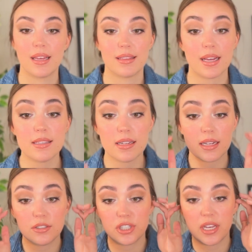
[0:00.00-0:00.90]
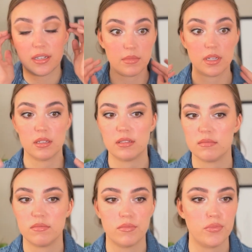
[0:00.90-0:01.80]
That's a nice shade,
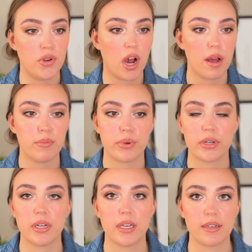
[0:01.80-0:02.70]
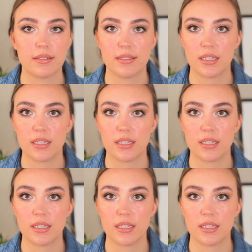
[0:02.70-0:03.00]
not burning